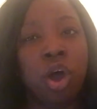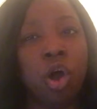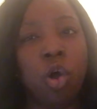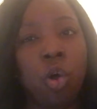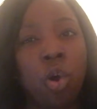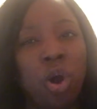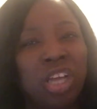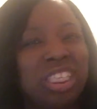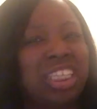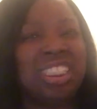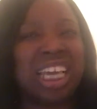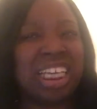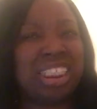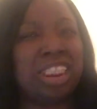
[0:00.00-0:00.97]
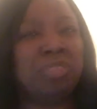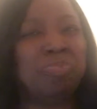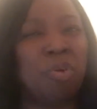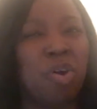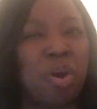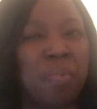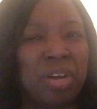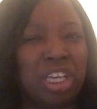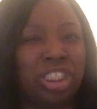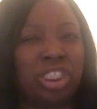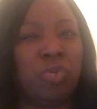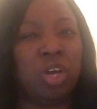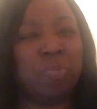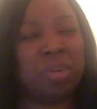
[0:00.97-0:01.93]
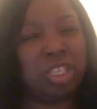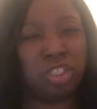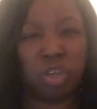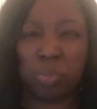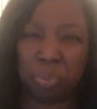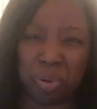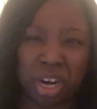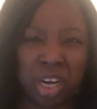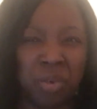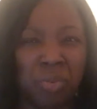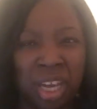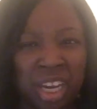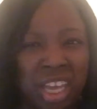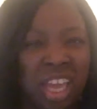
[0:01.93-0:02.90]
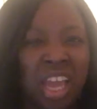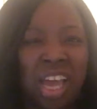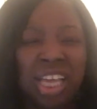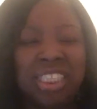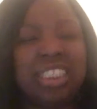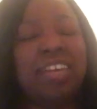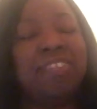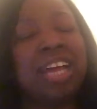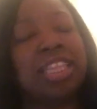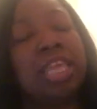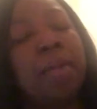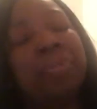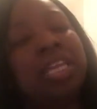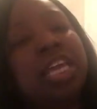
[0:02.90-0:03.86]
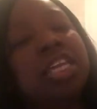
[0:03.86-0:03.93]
or the sex is boring because she want to be too pretty with it and stuff like that. But then